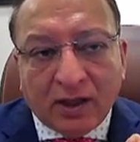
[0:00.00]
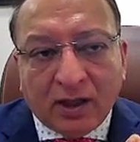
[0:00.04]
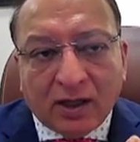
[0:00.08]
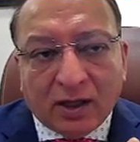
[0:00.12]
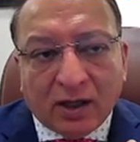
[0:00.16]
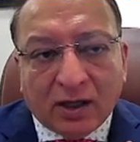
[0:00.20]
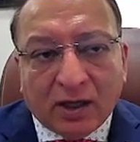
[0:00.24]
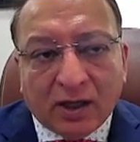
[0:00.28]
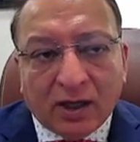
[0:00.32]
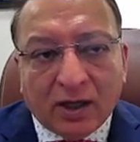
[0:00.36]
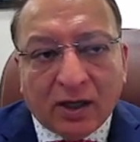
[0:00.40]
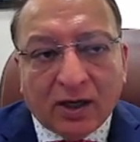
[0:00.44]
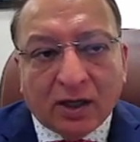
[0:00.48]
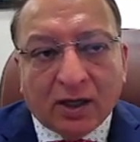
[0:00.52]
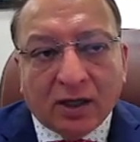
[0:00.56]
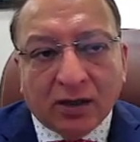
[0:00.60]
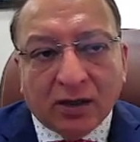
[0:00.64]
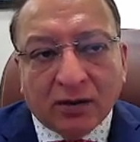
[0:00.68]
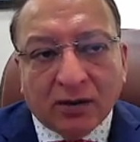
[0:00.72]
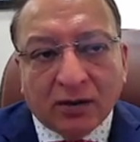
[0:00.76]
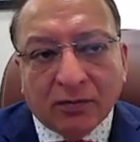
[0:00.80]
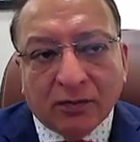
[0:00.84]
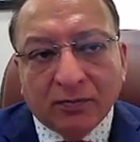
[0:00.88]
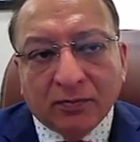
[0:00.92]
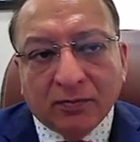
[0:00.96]

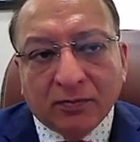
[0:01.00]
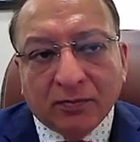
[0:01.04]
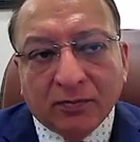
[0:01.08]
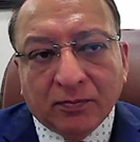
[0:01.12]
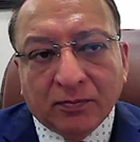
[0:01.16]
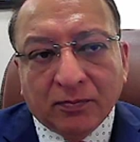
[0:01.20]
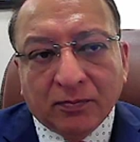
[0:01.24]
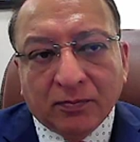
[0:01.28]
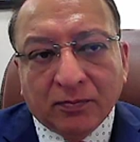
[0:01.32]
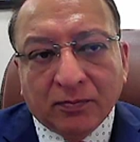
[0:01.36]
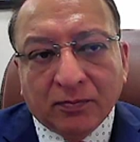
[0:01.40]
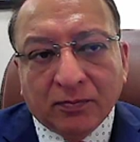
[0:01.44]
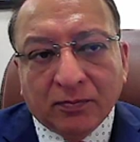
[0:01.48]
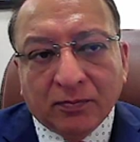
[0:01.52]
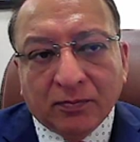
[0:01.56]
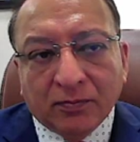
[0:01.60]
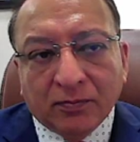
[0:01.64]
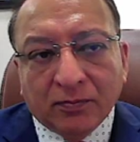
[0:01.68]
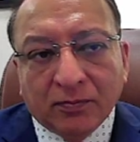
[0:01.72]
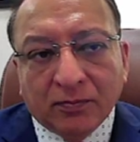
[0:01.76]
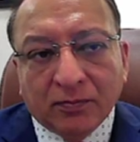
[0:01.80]
sort of